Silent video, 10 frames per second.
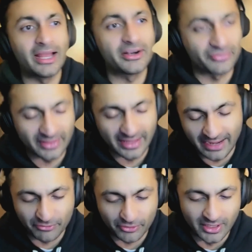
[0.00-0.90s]
for
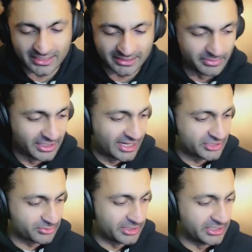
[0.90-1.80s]
that for Hasan
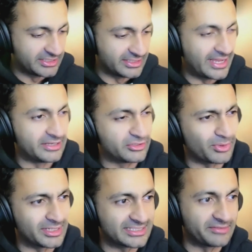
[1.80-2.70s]
Minhaj when he did that in
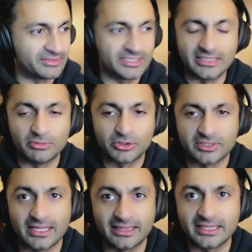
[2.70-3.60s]
2017, which was
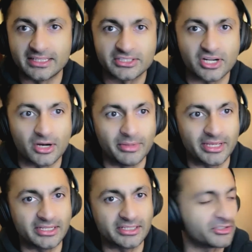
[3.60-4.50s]
I think his
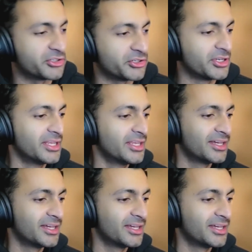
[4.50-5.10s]
star-making turn,